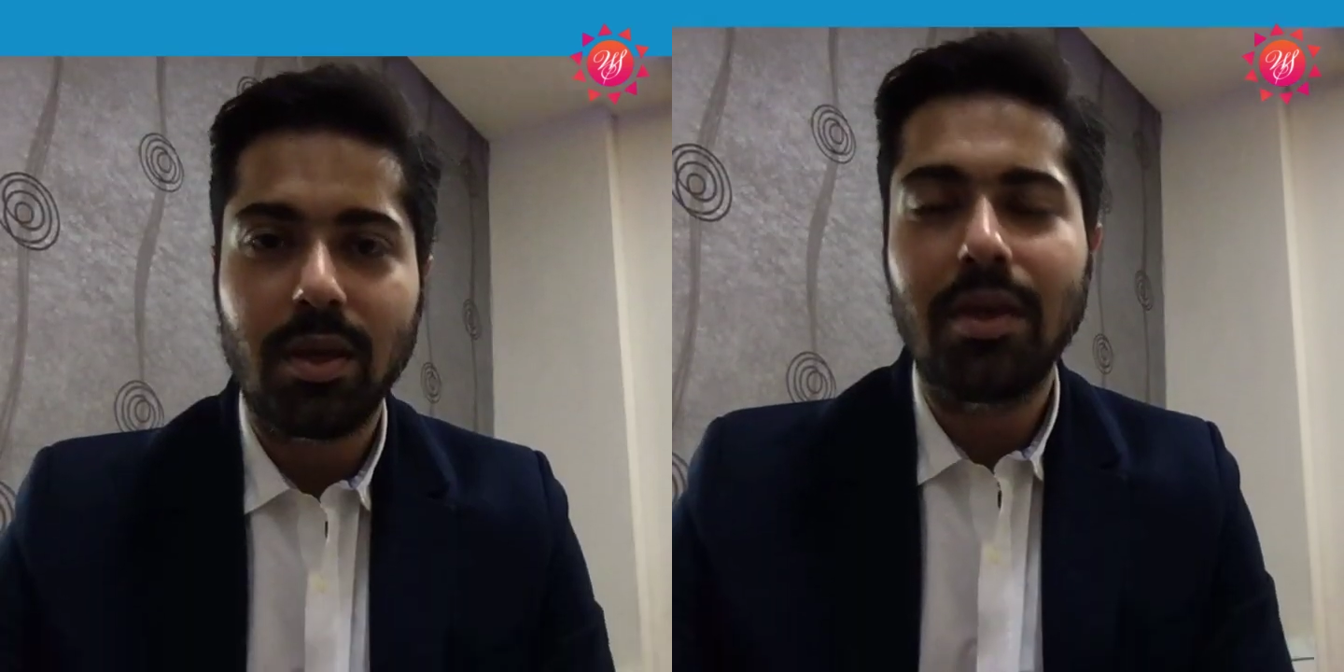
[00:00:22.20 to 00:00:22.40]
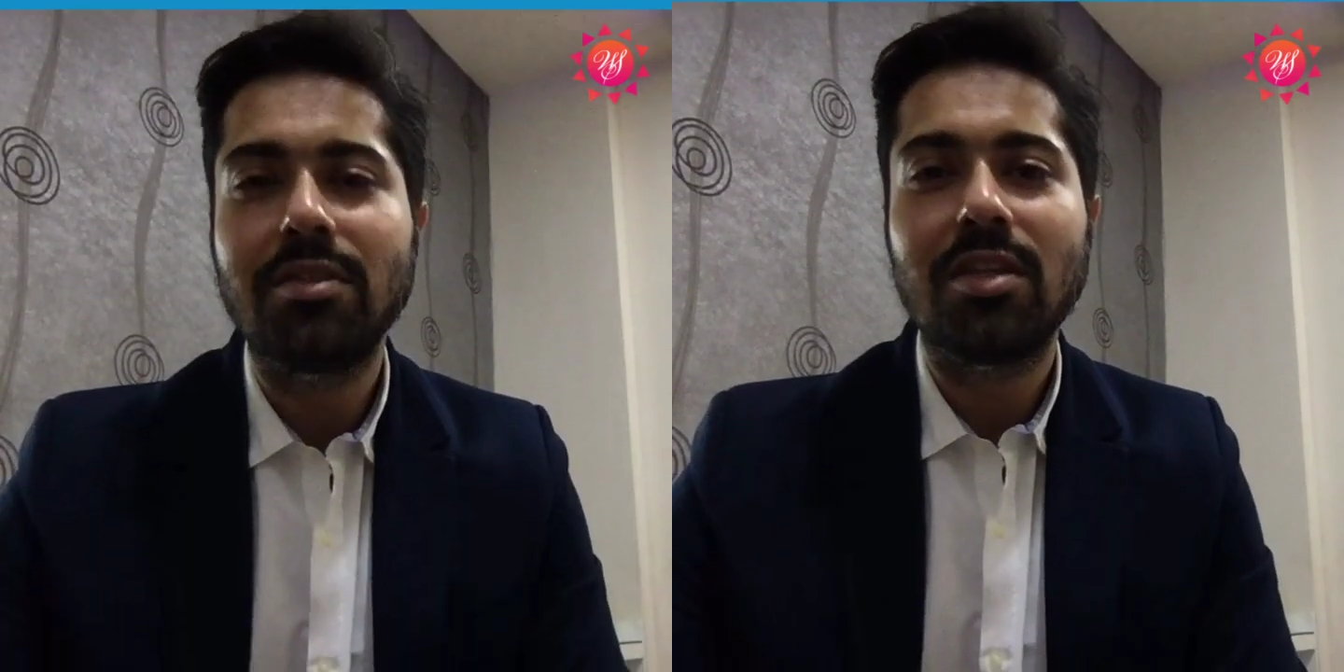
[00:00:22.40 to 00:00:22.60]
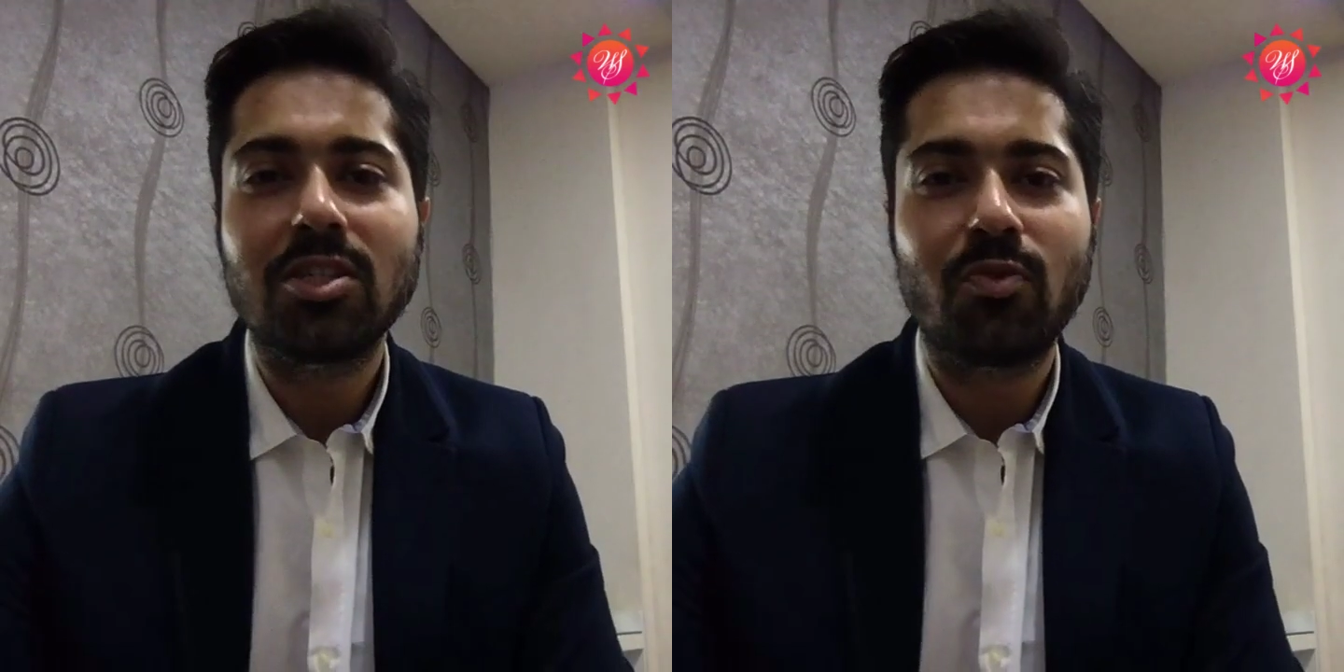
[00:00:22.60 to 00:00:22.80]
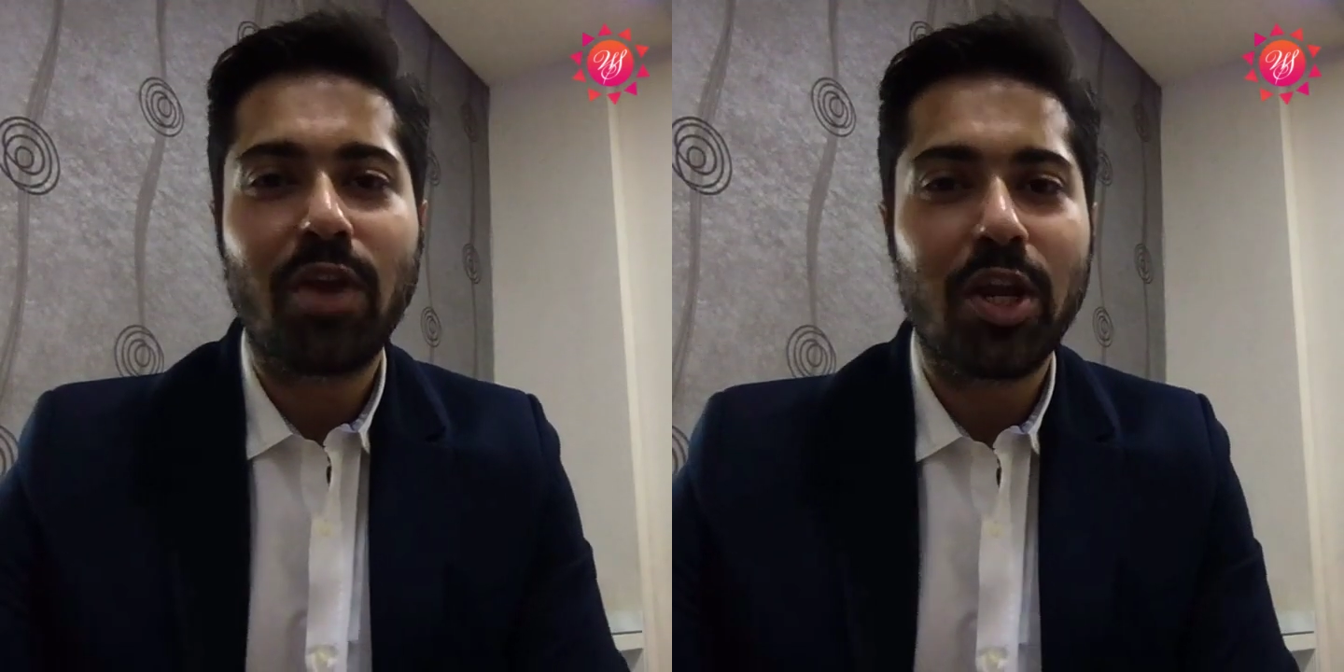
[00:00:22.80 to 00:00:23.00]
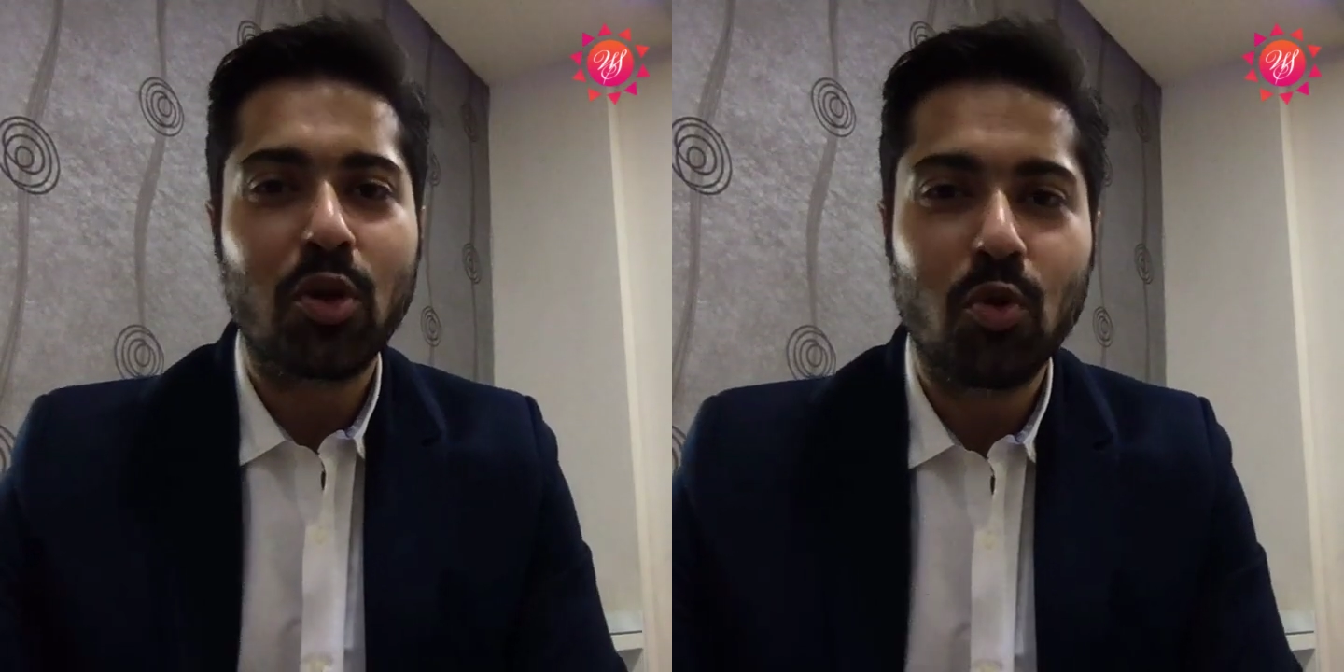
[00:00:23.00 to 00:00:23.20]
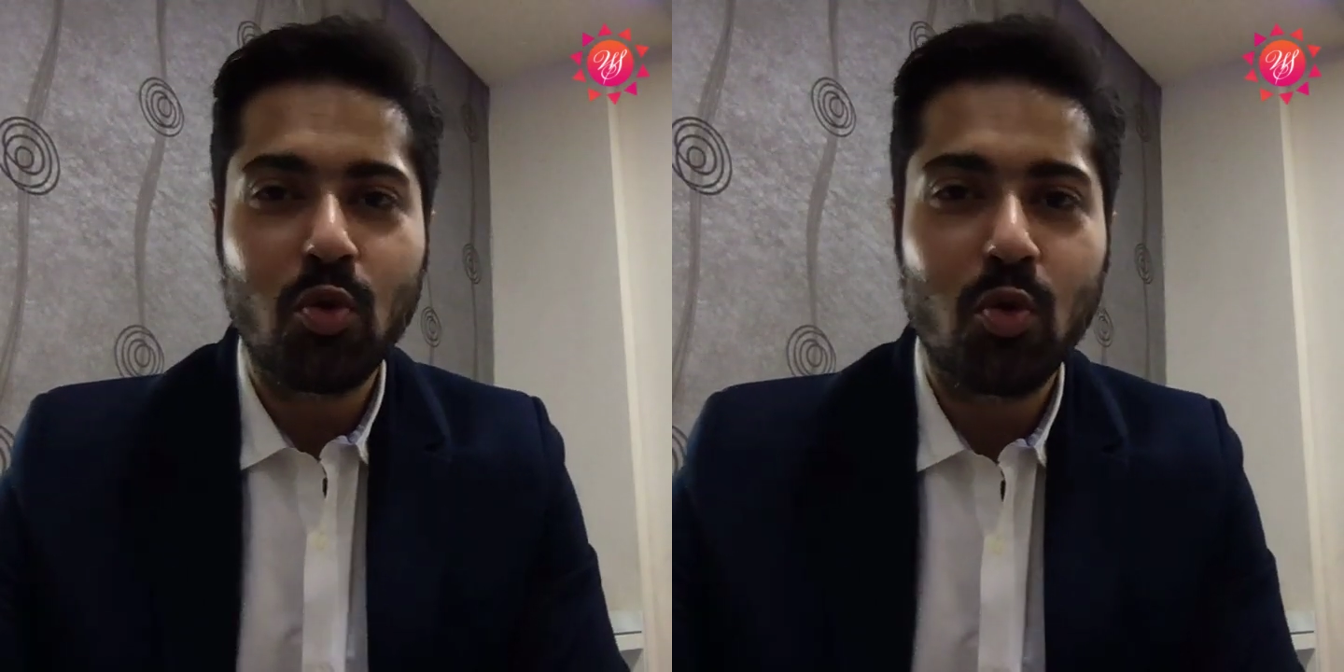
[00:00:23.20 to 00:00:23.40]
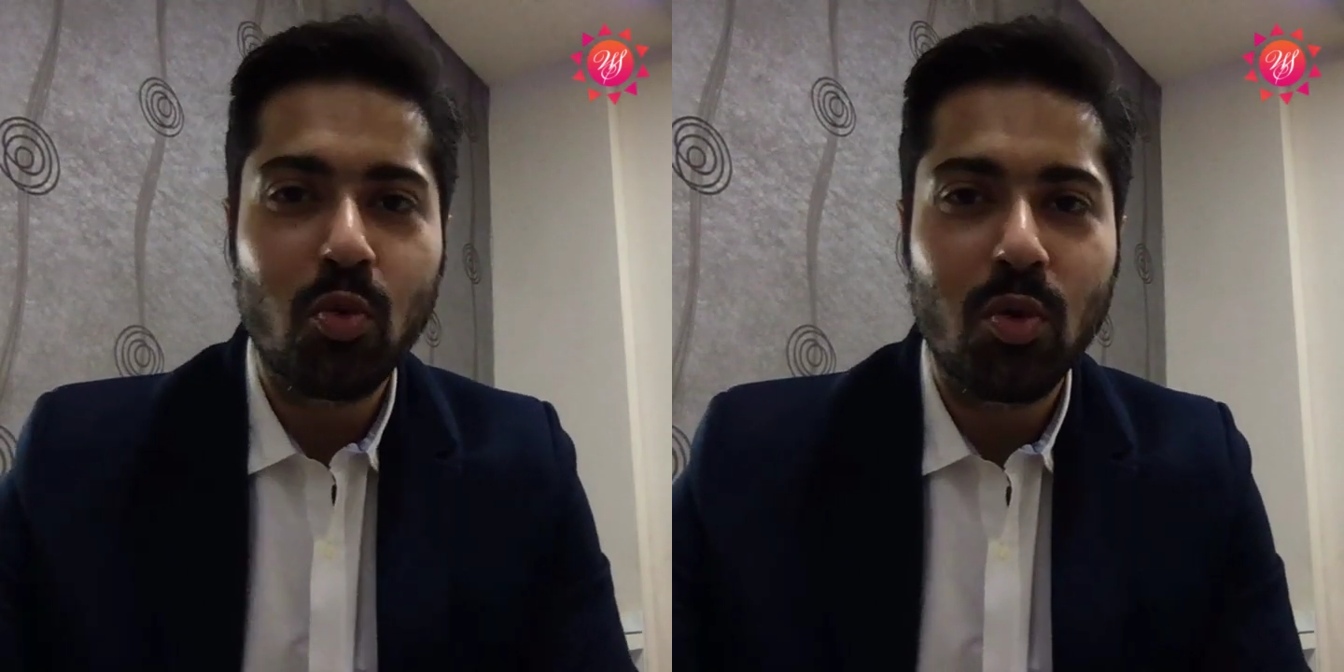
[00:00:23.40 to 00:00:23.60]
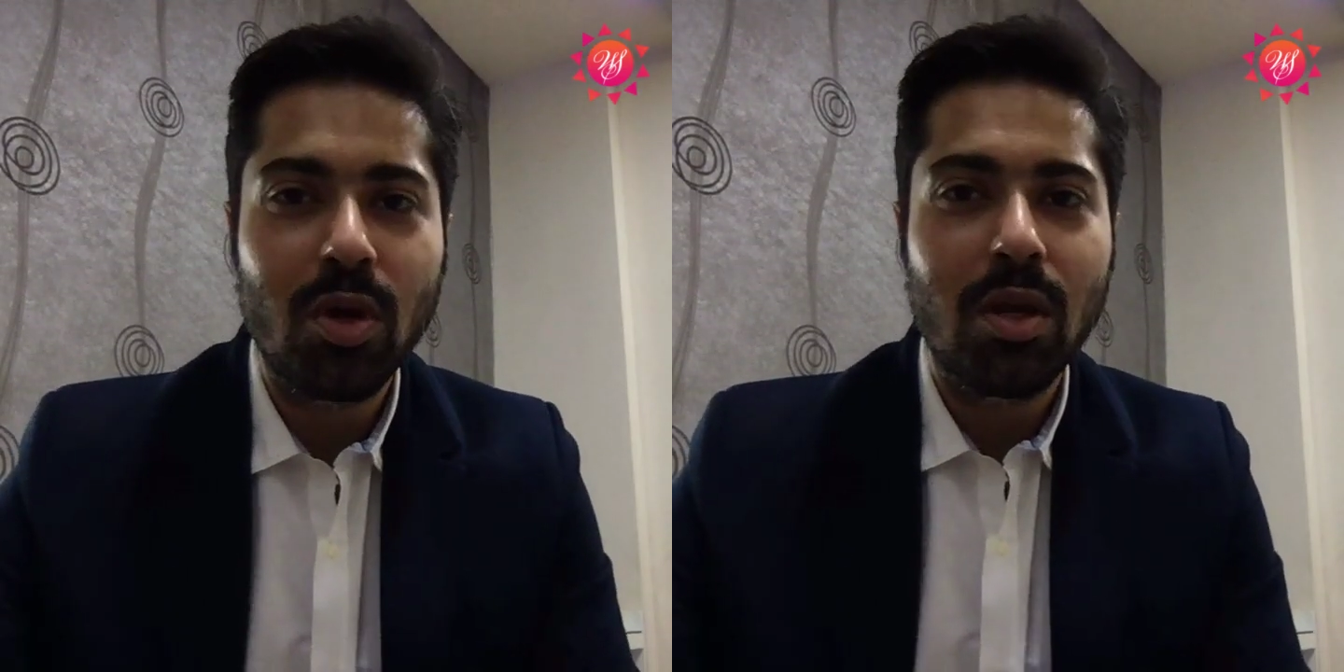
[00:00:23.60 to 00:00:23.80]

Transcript: Easiest way to